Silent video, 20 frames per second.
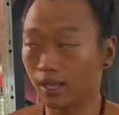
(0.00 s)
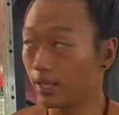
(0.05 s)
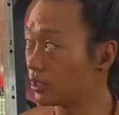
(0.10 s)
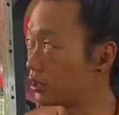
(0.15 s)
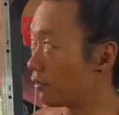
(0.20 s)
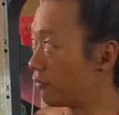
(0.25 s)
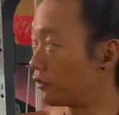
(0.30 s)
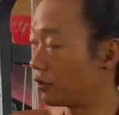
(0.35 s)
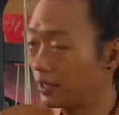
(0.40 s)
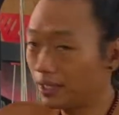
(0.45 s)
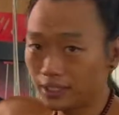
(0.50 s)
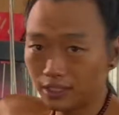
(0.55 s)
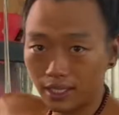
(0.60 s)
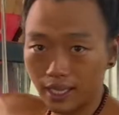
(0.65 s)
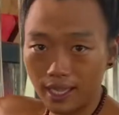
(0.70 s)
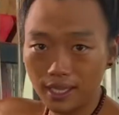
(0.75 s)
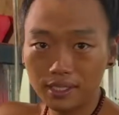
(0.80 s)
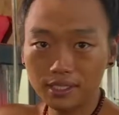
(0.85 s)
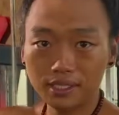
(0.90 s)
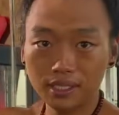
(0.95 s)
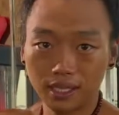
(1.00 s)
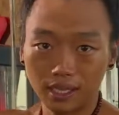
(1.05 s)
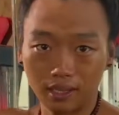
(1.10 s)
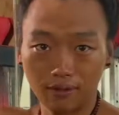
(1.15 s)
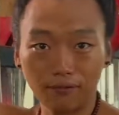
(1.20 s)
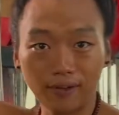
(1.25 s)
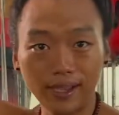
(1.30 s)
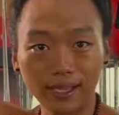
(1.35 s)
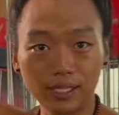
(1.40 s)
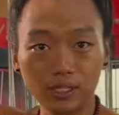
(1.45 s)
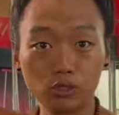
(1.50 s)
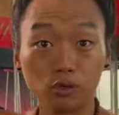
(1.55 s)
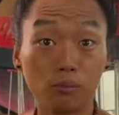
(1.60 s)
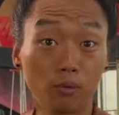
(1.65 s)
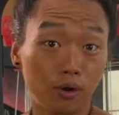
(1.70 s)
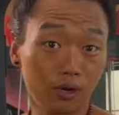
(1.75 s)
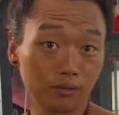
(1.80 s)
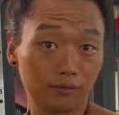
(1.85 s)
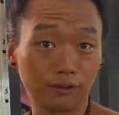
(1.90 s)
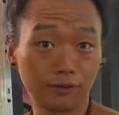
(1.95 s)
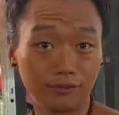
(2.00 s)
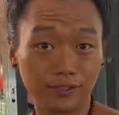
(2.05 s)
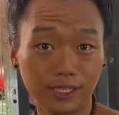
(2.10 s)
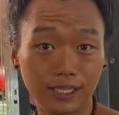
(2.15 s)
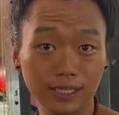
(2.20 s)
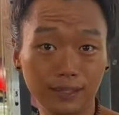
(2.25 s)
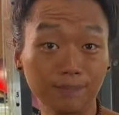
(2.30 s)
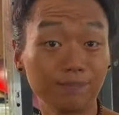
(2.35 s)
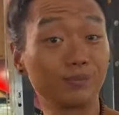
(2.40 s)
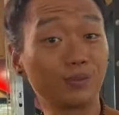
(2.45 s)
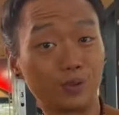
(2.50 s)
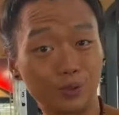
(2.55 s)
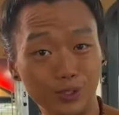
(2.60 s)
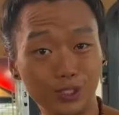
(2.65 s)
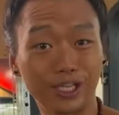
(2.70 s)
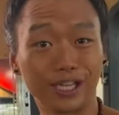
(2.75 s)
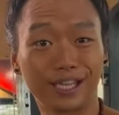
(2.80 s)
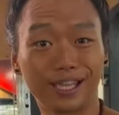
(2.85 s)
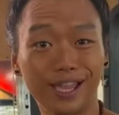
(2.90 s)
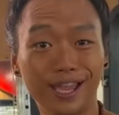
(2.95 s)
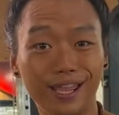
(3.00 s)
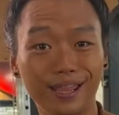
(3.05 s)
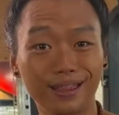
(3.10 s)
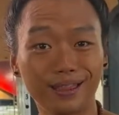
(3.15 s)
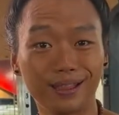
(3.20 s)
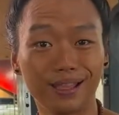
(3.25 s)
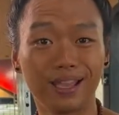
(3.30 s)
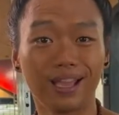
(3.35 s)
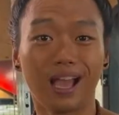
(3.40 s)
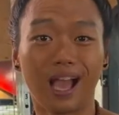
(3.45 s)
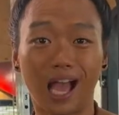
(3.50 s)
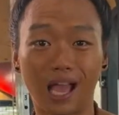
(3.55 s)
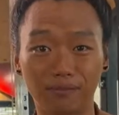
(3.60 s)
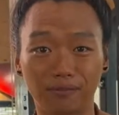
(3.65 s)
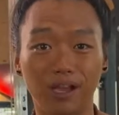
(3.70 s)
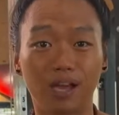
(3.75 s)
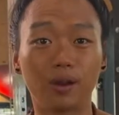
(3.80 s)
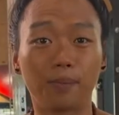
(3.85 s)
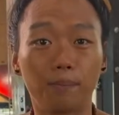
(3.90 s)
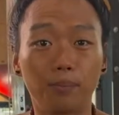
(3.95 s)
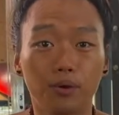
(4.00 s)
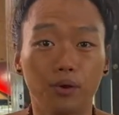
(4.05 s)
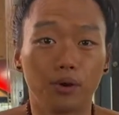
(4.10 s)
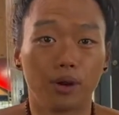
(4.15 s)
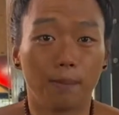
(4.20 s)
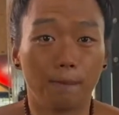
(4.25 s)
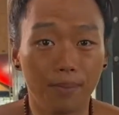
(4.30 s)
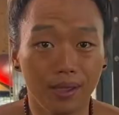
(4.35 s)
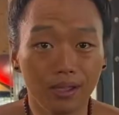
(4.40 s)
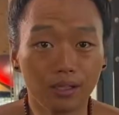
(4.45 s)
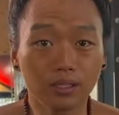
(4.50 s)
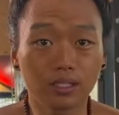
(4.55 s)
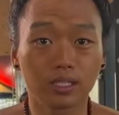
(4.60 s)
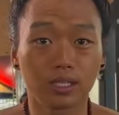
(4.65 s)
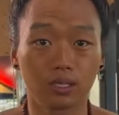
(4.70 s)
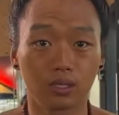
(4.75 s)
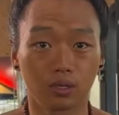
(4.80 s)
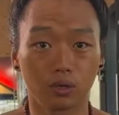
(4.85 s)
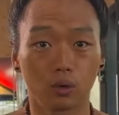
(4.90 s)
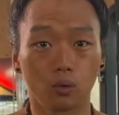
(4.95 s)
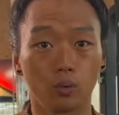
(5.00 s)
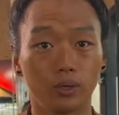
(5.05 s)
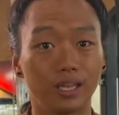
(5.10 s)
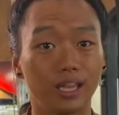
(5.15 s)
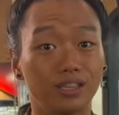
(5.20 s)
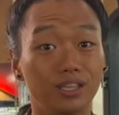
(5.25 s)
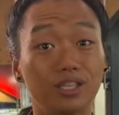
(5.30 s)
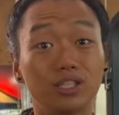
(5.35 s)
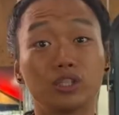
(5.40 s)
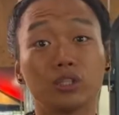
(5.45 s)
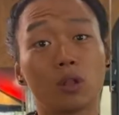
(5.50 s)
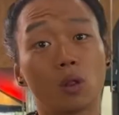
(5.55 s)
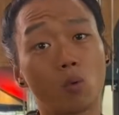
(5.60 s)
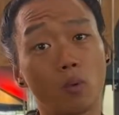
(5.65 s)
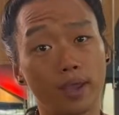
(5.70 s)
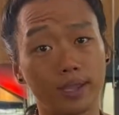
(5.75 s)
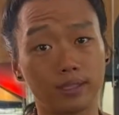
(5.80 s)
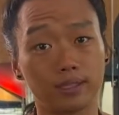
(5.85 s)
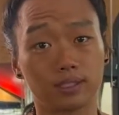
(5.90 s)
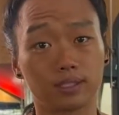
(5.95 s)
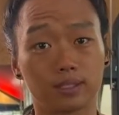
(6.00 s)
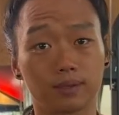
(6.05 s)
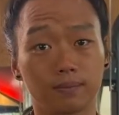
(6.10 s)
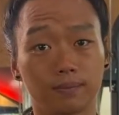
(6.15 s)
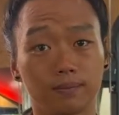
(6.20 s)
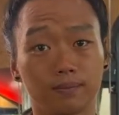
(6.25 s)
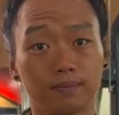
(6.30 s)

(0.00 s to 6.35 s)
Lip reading: So for this case, if I can do more than 15, which I can, I've got to put on a belt with additional weights.